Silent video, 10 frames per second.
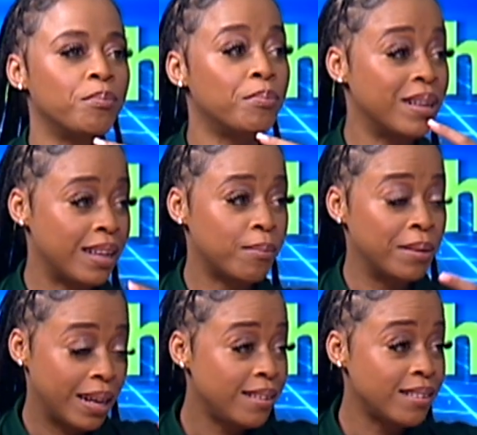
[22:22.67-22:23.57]

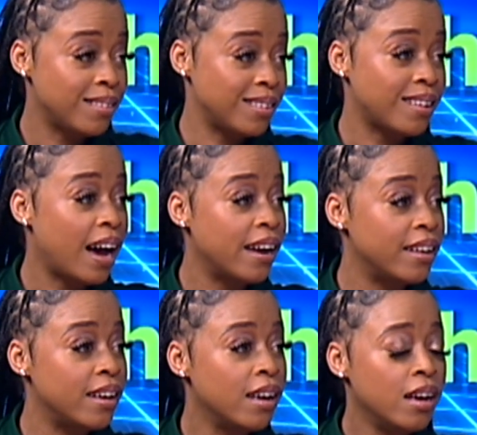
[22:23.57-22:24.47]
place in
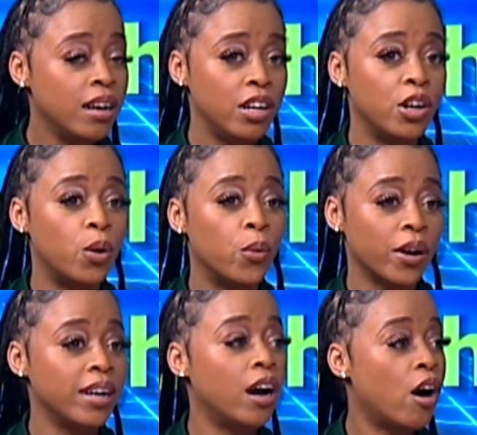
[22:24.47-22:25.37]
society,
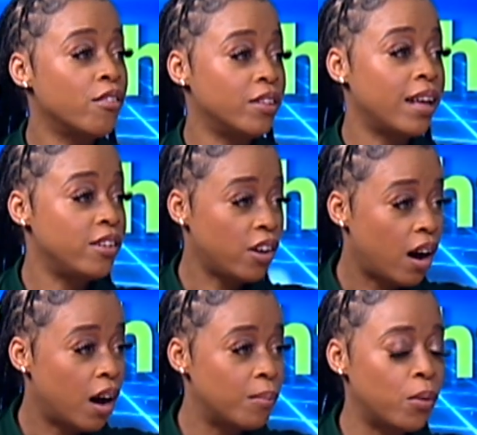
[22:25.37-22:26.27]
working hard for that
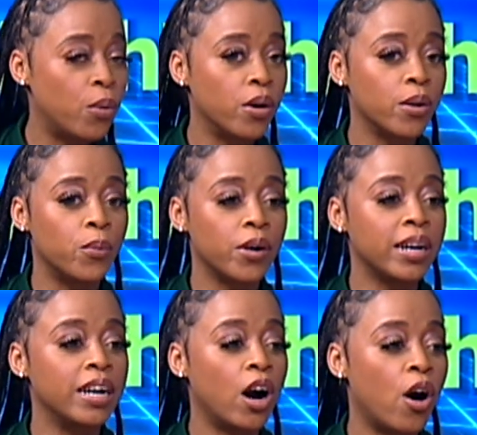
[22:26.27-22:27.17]
job, or
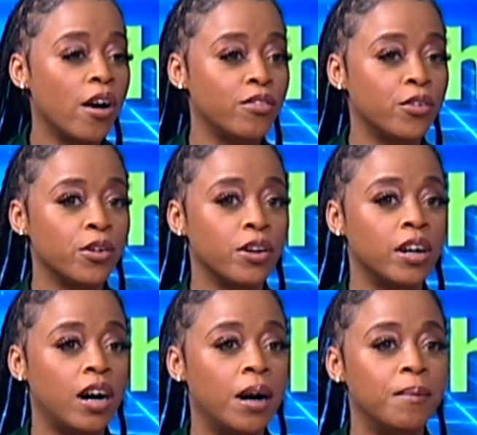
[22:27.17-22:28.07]
working hard for
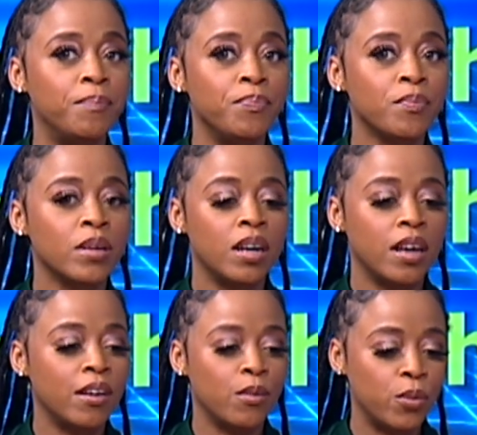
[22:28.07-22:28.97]

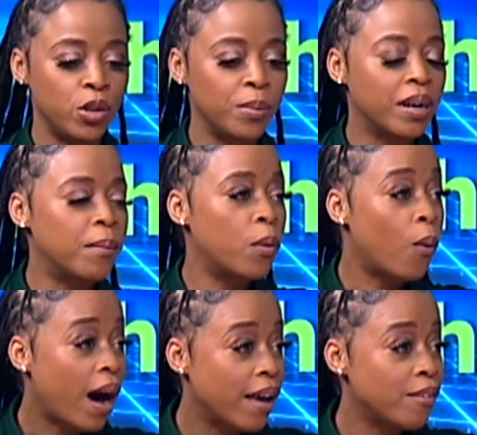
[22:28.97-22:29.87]
when you become a
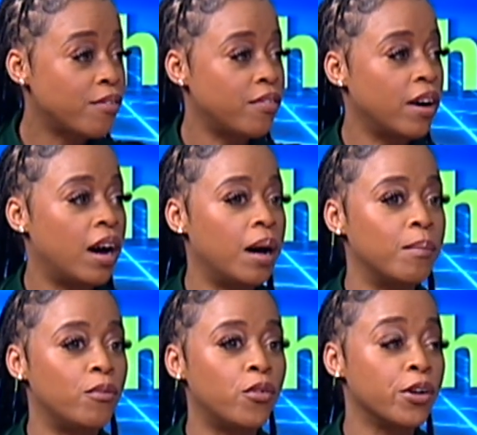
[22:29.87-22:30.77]
wife,
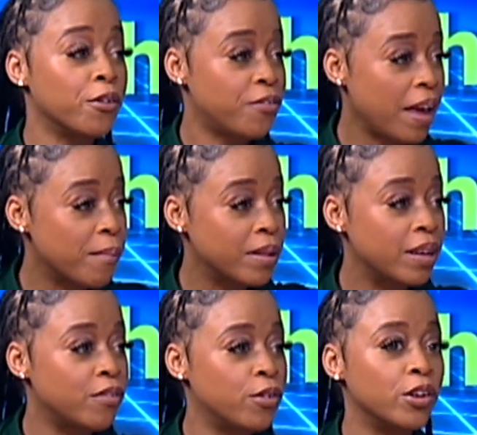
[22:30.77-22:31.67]
for your family,
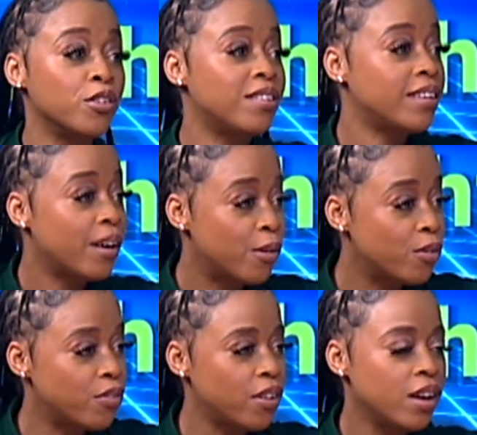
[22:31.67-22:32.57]
for
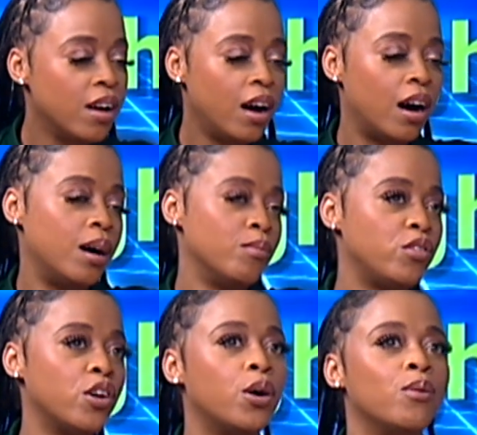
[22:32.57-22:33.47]
yourself.
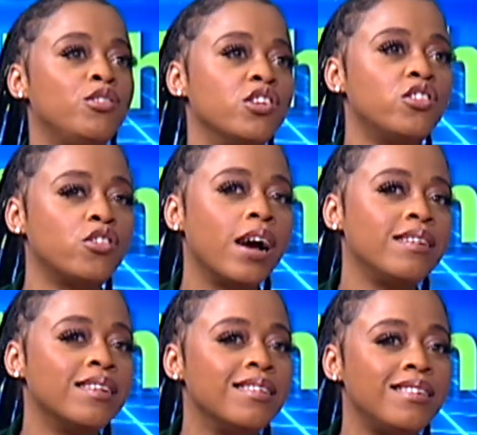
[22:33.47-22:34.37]
So just trying
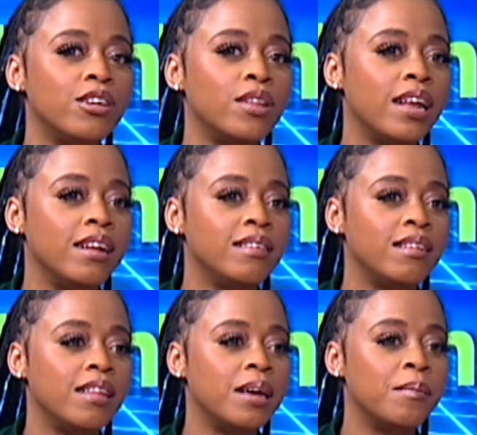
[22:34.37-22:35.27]
to instill that into
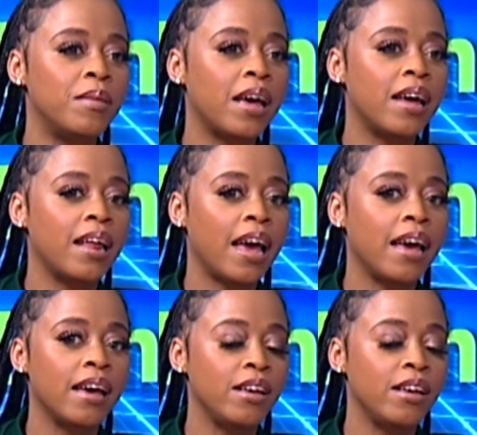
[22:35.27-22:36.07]
them that, hey,